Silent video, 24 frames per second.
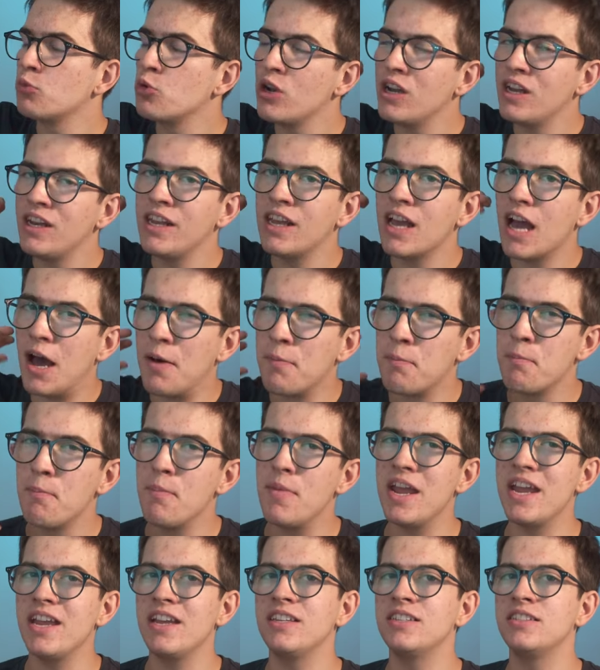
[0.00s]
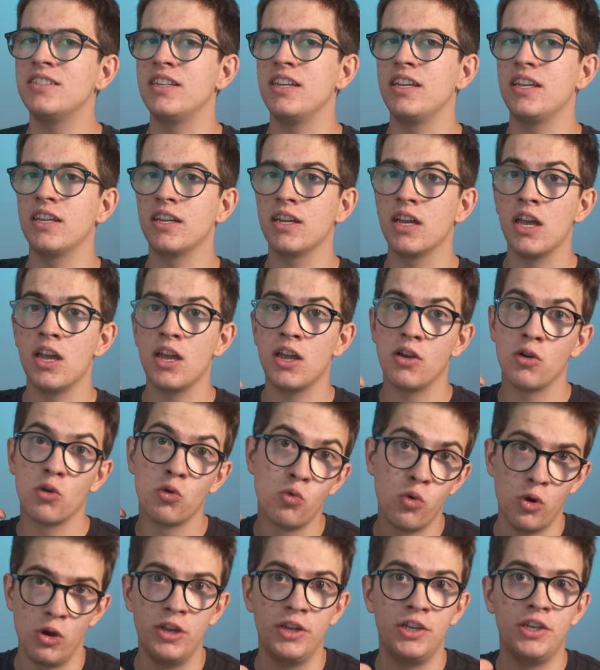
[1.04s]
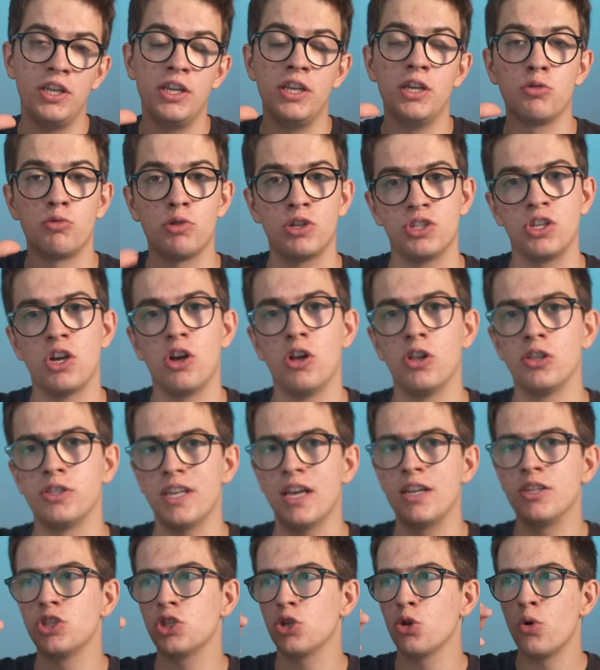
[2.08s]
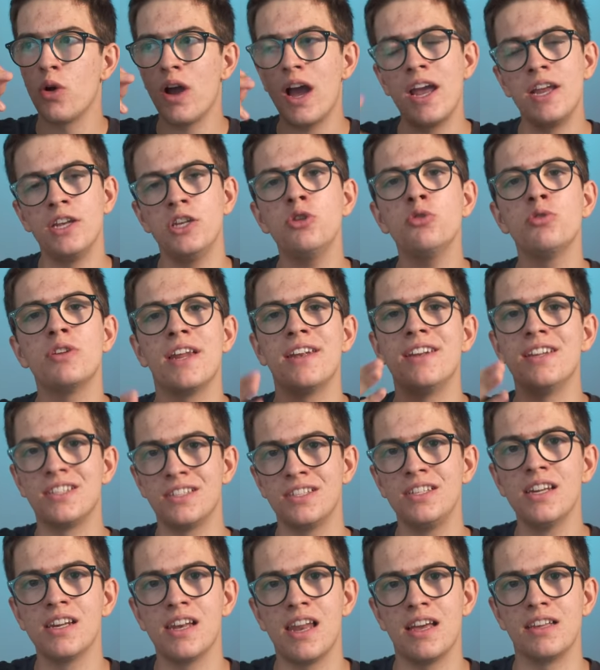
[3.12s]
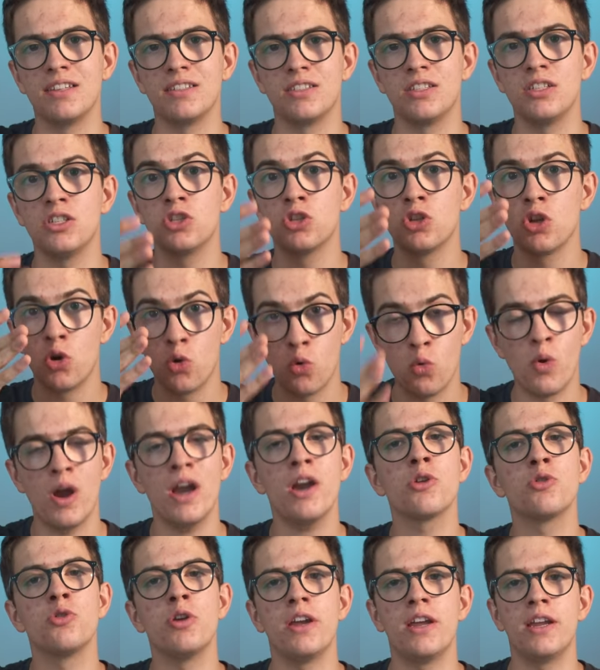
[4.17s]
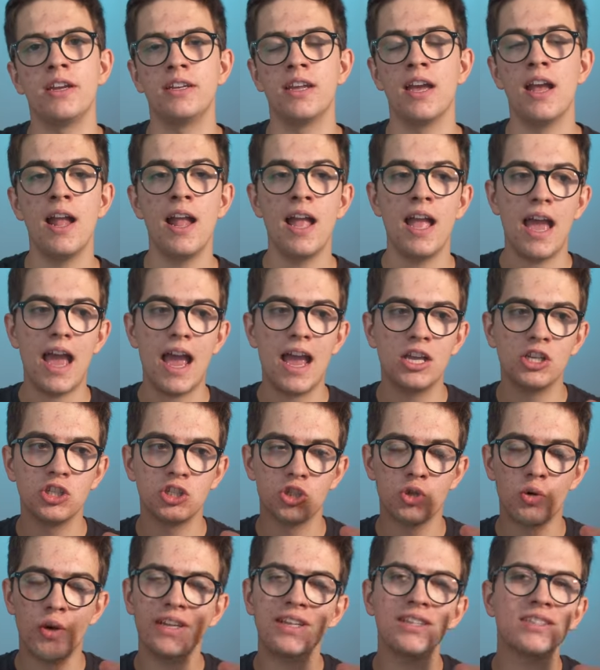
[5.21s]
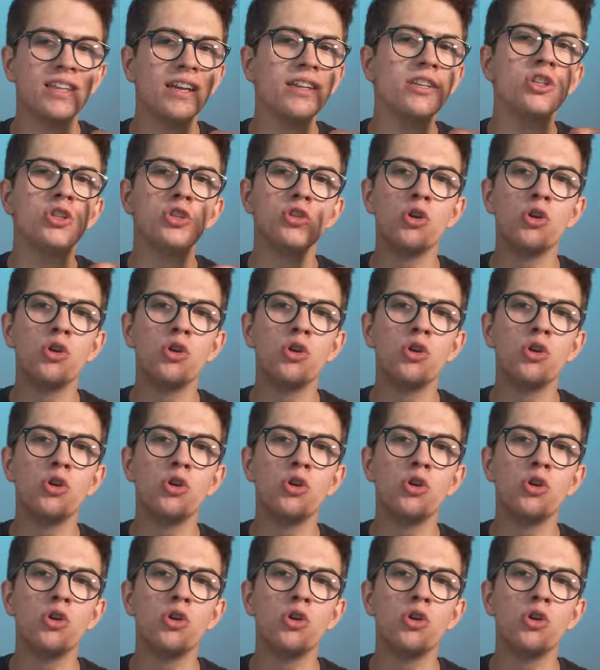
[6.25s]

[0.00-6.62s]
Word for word: really amazing quality results and so I knew that the cine lenses were great and so I decided to